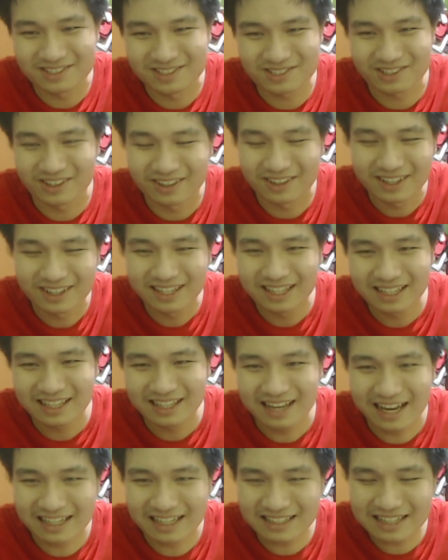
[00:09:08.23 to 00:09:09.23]
So
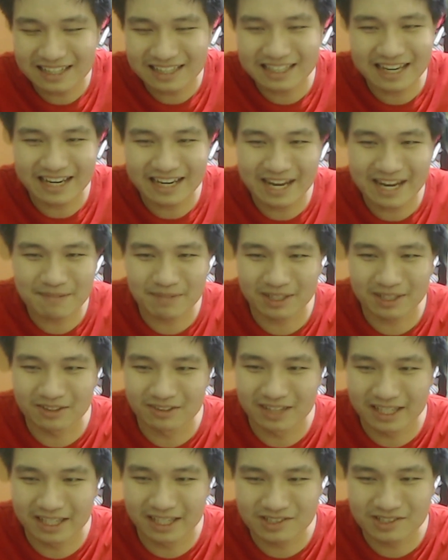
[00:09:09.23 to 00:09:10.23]
I like the dynamic though,
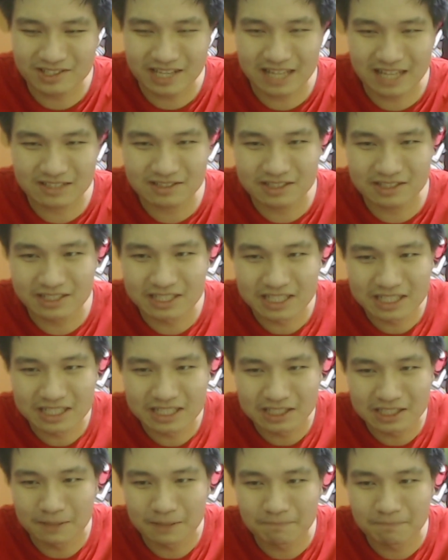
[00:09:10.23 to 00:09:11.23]
that she's actually
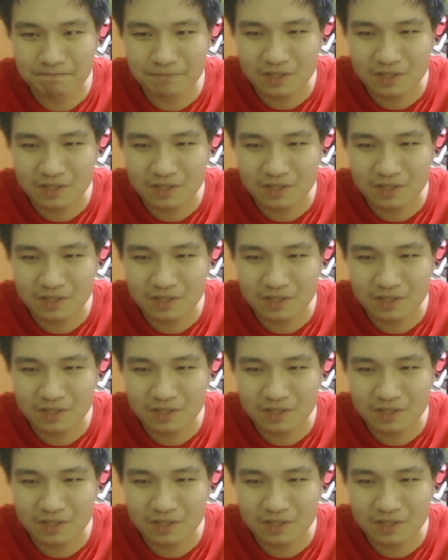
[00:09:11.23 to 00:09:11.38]
the